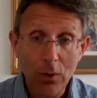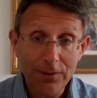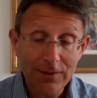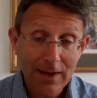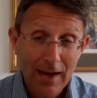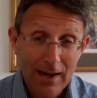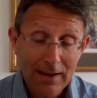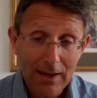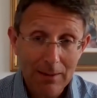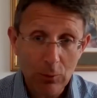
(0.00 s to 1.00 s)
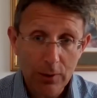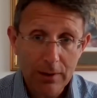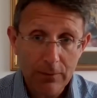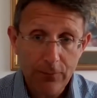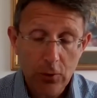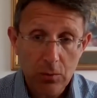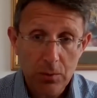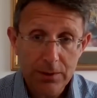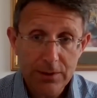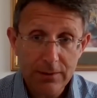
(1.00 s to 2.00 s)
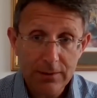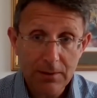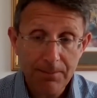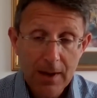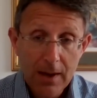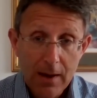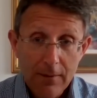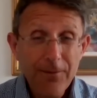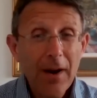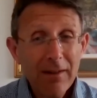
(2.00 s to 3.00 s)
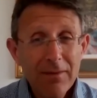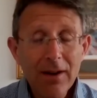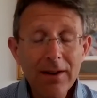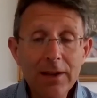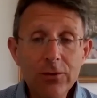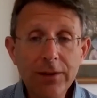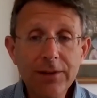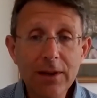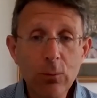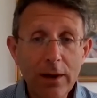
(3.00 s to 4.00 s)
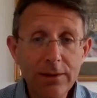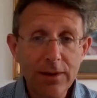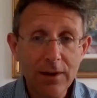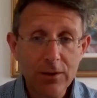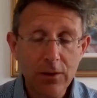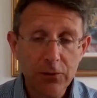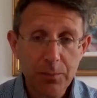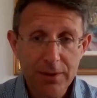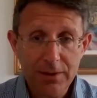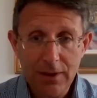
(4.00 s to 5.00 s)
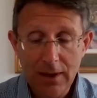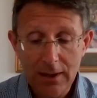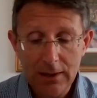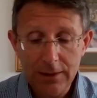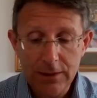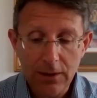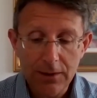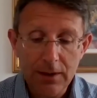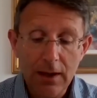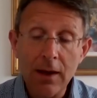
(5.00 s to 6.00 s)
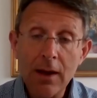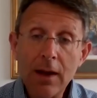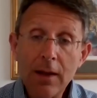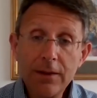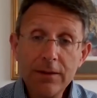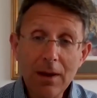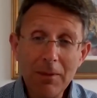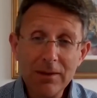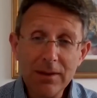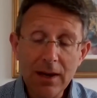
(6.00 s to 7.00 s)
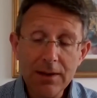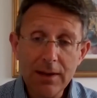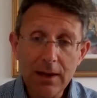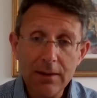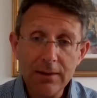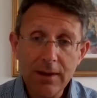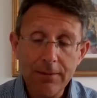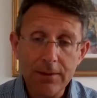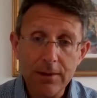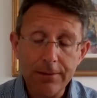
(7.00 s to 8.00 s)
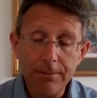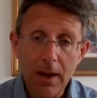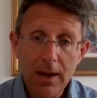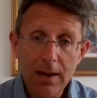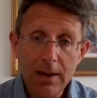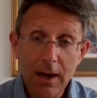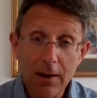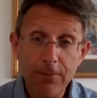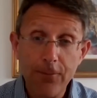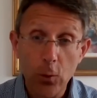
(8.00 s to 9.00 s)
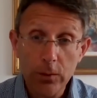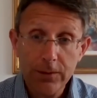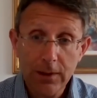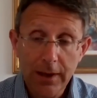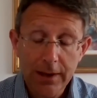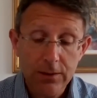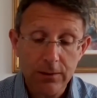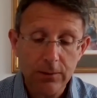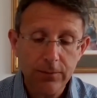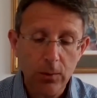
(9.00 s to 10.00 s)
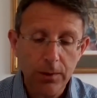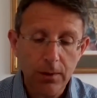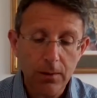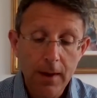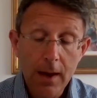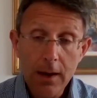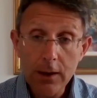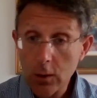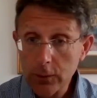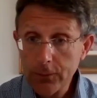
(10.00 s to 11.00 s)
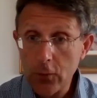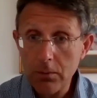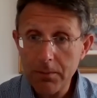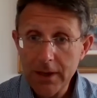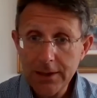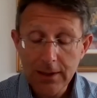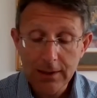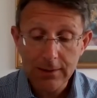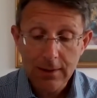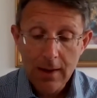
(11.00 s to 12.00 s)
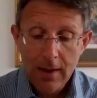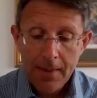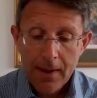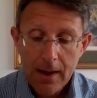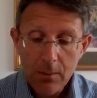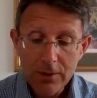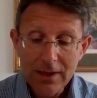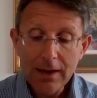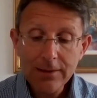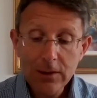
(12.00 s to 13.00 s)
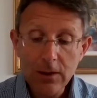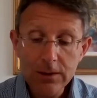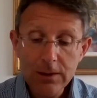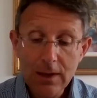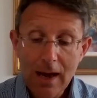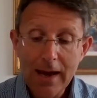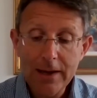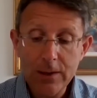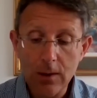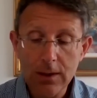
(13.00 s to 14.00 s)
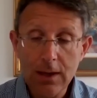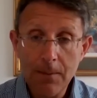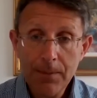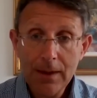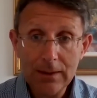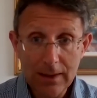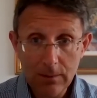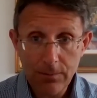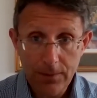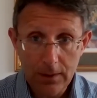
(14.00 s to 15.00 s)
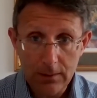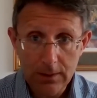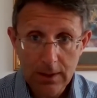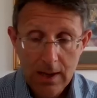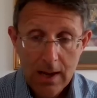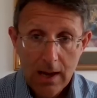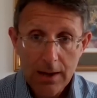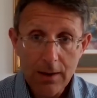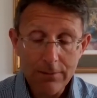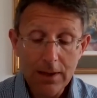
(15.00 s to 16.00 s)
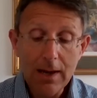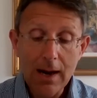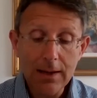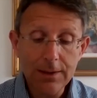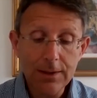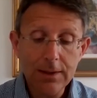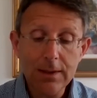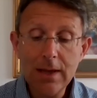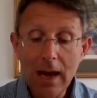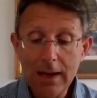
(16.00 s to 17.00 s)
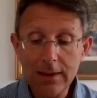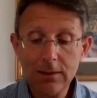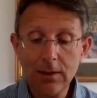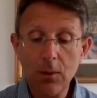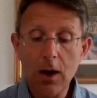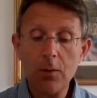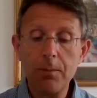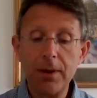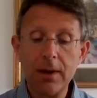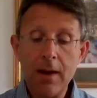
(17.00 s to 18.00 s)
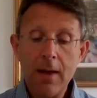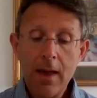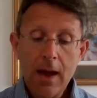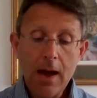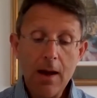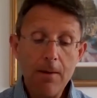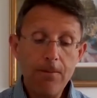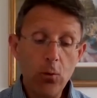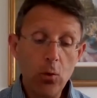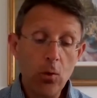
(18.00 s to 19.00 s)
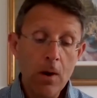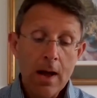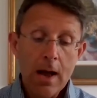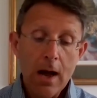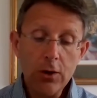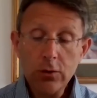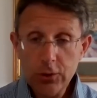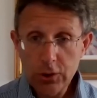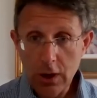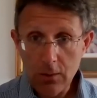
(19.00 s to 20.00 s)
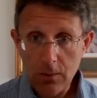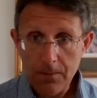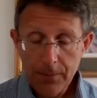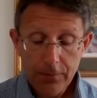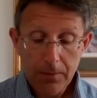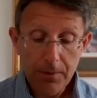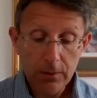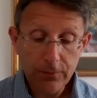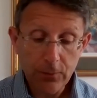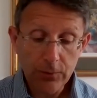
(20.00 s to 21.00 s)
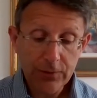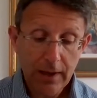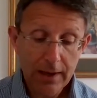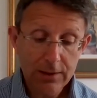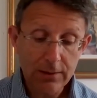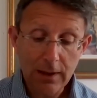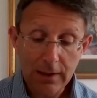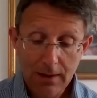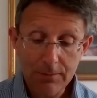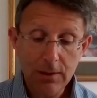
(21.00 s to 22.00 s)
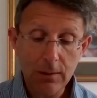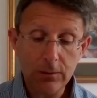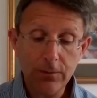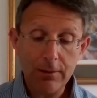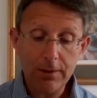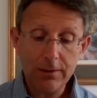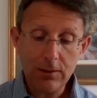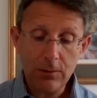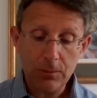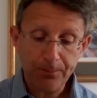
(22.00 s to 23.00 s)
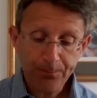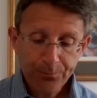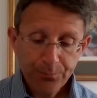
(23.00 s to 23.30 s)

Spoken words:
once again, and I'm looking forward to some very, very interesting racing across Britain and Ireland on this coming Saturday, the 7th of May. And I have four selections for you across four meetings. We're at Ascot, Haydock, Lingfield, and over in Ireland at Naas. So we're hoping for a good show from those four selections. I'll come to those very soon.